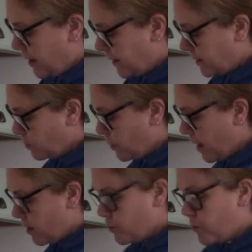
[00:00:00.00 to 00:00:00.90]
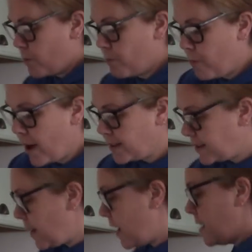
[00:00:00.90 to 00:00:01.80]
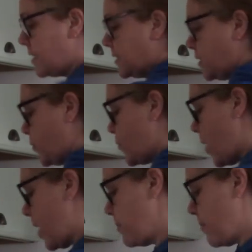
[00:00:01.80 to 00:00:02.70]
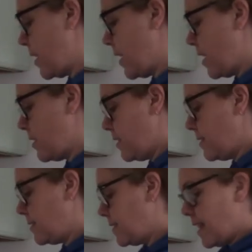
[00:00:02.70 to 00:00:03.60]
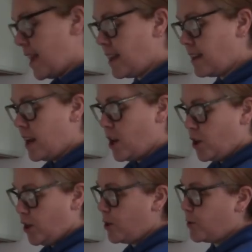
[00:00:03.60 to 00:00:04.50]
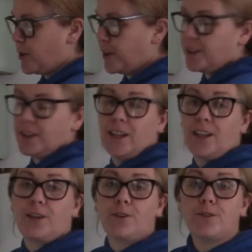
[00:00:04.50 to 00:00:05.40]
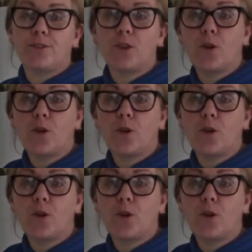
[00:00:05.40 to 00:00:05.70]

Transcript: little bit of butter to fry my onions in. You can use